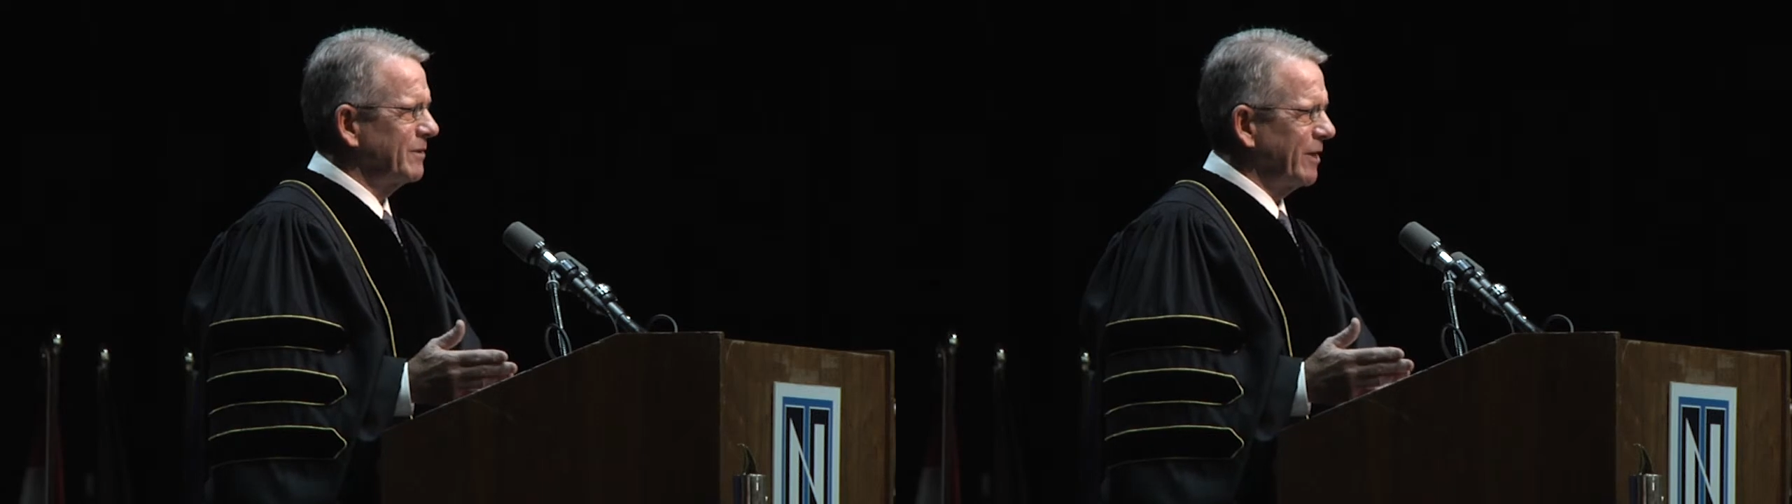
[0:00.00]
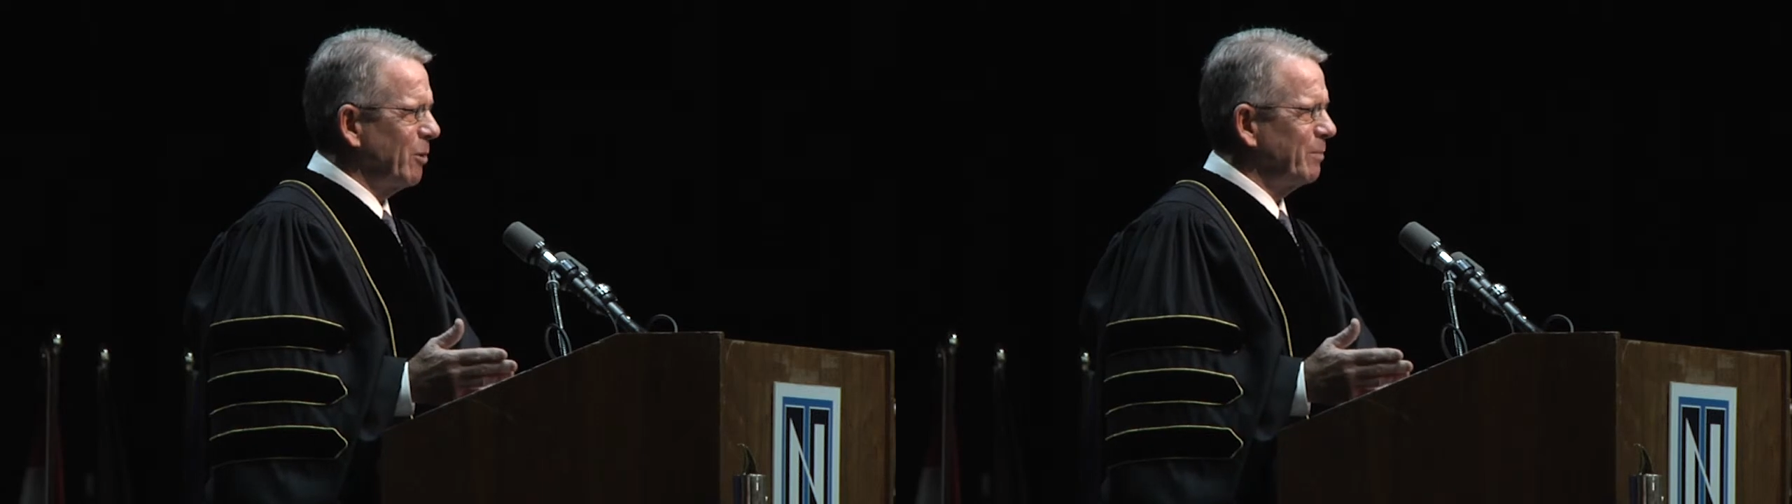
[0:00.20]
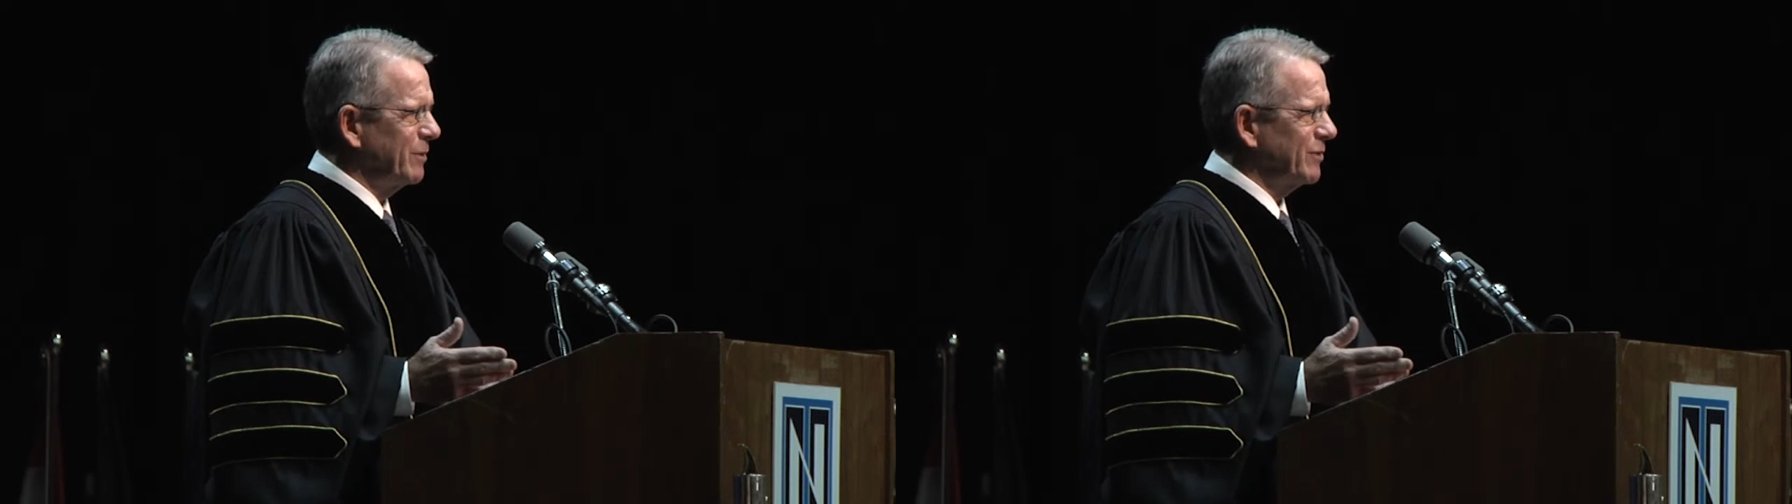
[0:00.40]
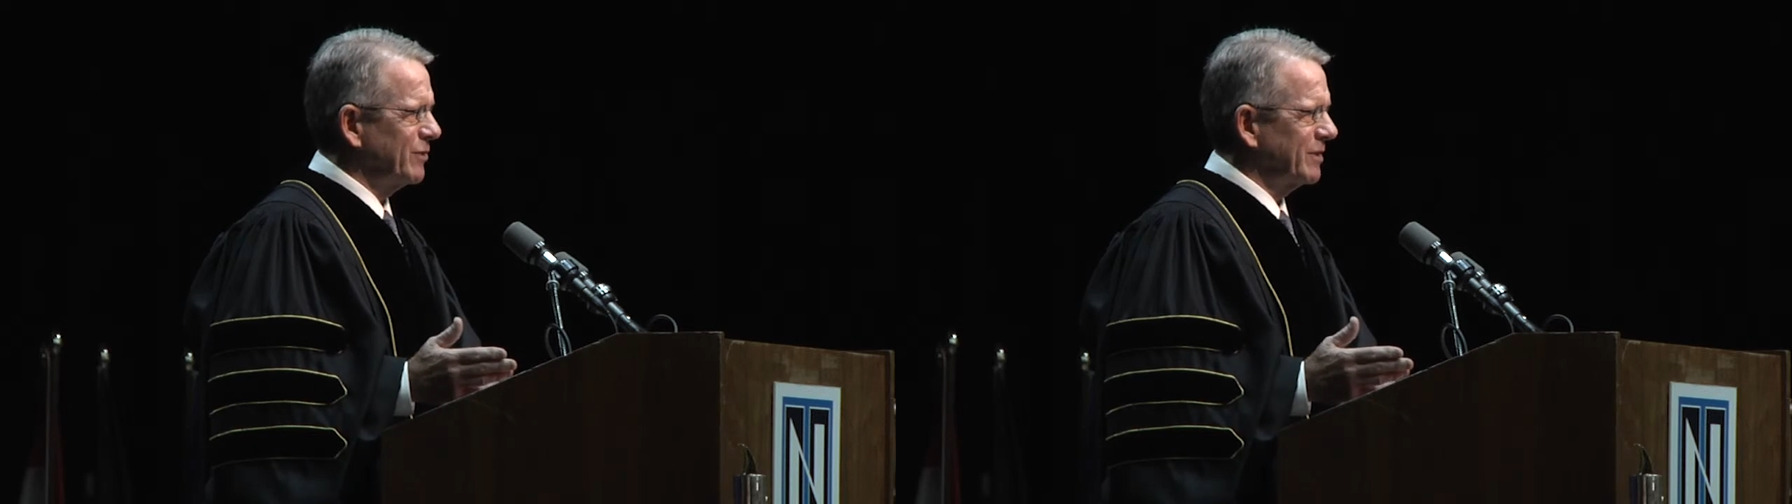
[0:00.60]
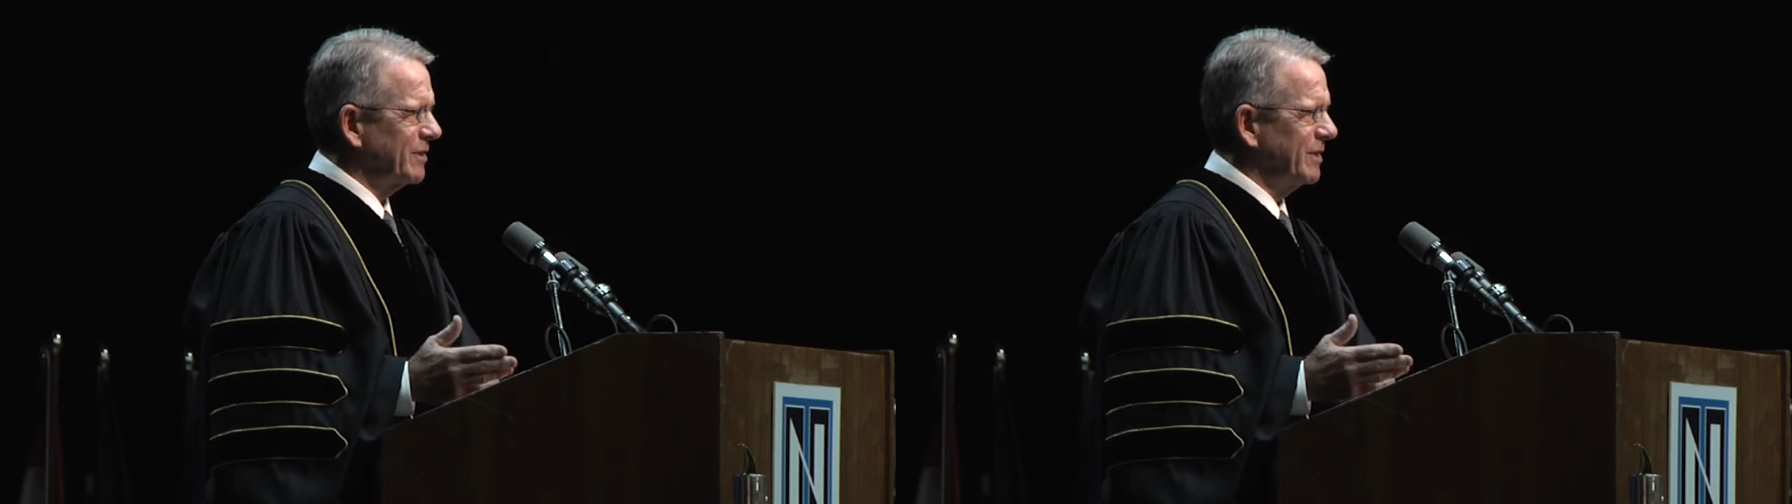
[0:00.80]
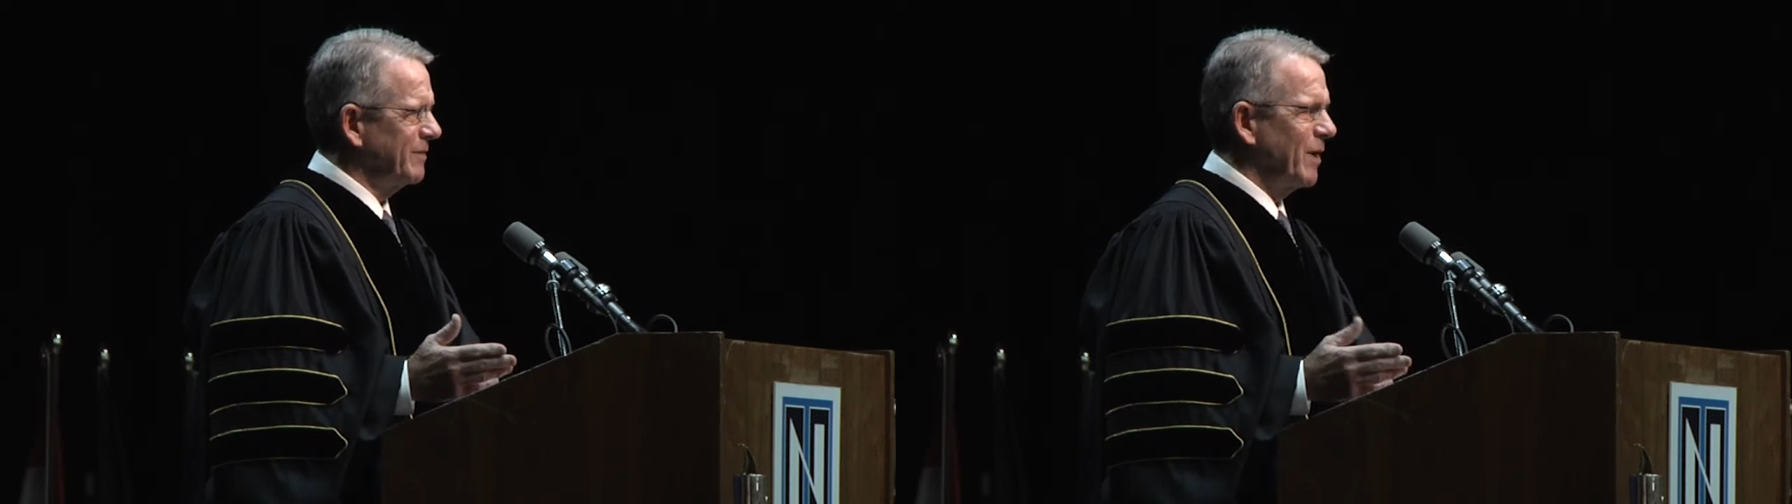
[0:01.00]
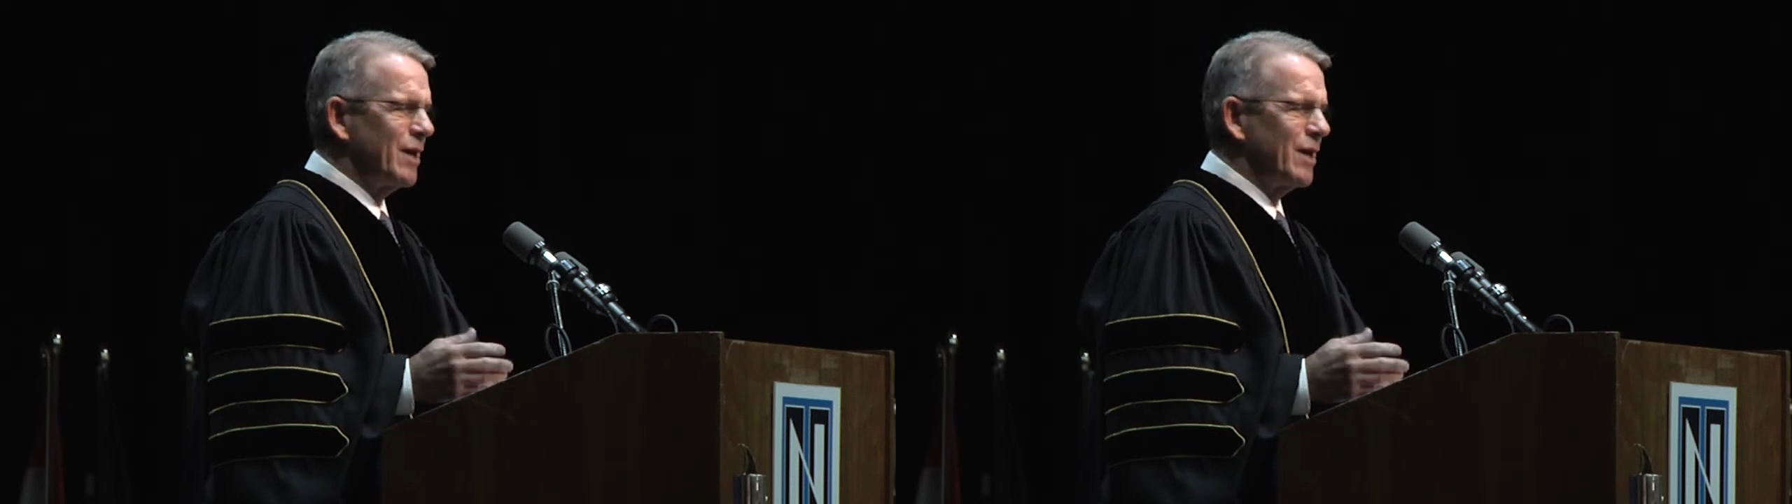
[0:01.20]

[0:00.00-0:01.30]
to help you succeed?